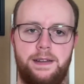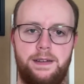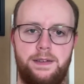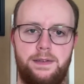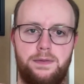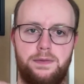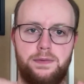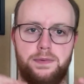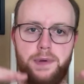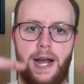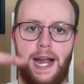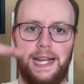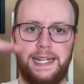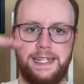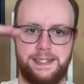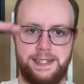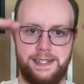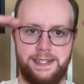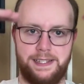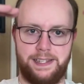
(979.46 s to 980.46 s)

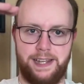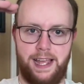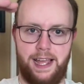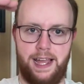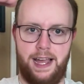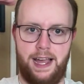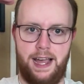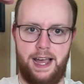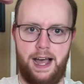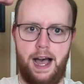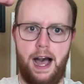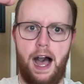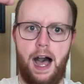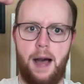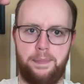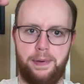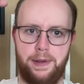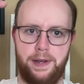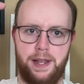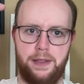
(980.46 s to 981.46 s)
rises
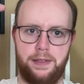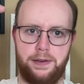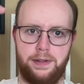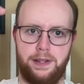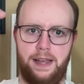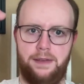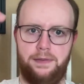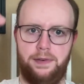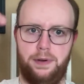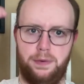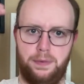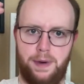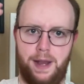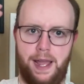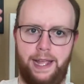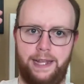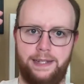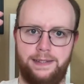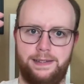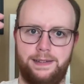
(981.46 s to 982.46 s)
up another level,
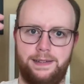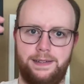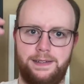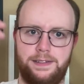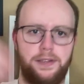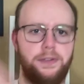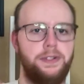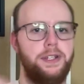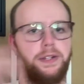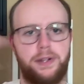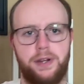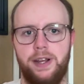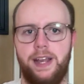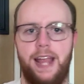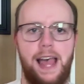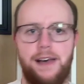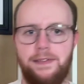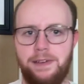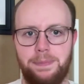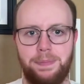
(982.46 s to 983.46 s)
right? So you could
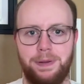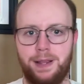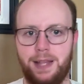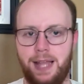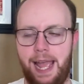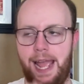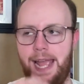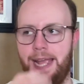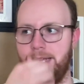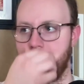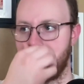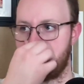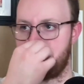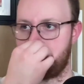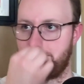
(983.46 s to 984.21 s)
have a play